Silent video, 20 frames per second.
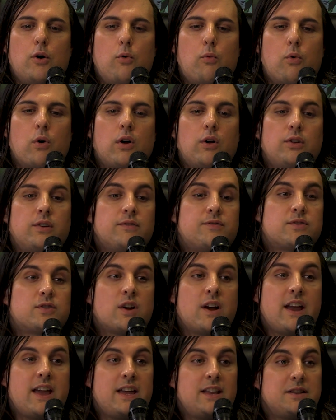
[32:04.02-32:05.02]
world of
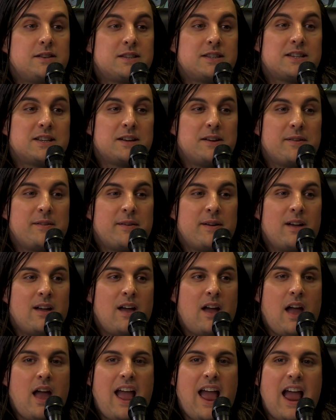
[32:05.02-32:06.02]
trains.
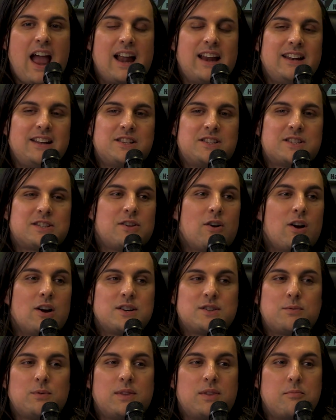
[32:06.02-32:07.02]
And it
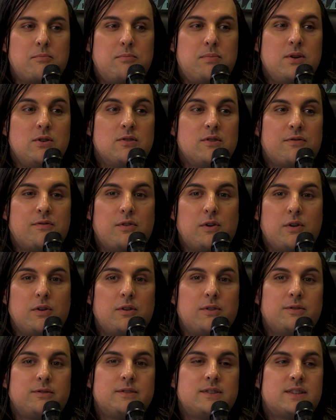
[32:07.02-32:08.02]
starts with a
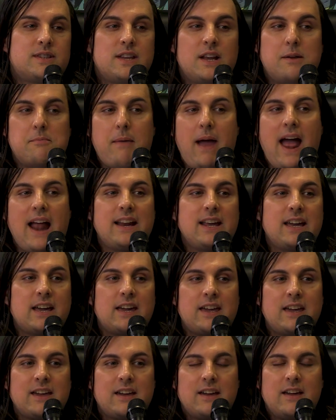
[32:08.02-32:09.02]
beautiful
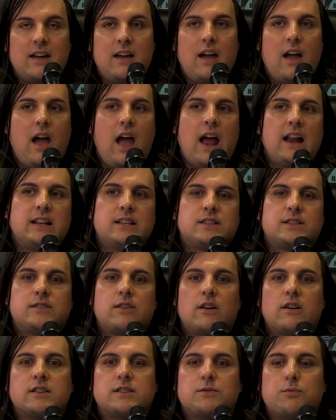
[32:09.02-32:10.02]
cinematic, and it
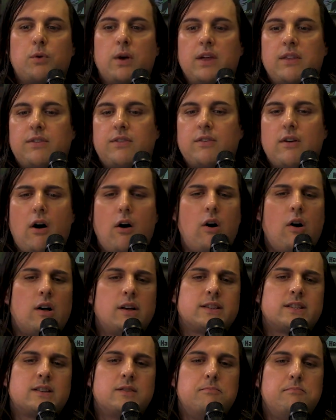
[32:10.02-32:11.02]
starts with
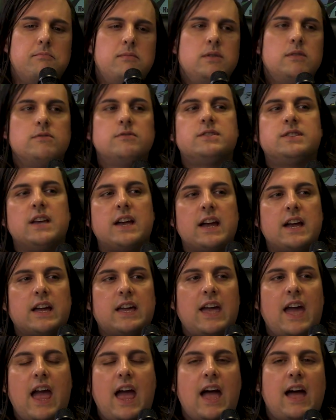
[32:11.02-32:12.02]
awesome
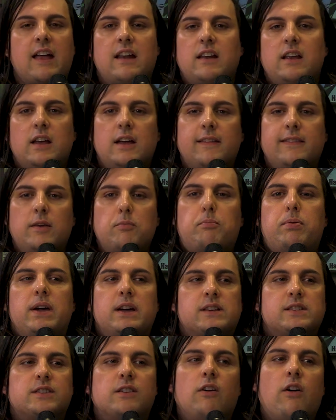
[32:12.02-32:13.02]
music, and the
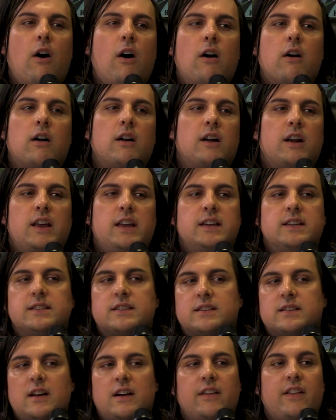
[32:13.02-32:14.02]
pixel art
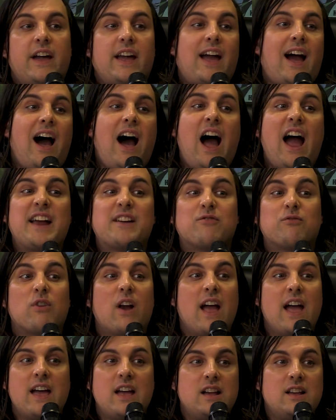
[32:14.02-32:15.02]
is like high
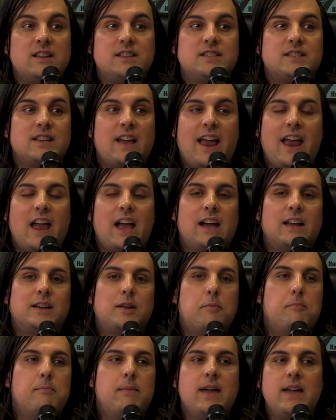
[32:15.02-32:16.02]
res and
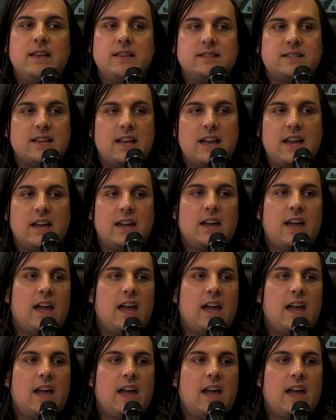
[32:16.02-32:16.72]
amazing.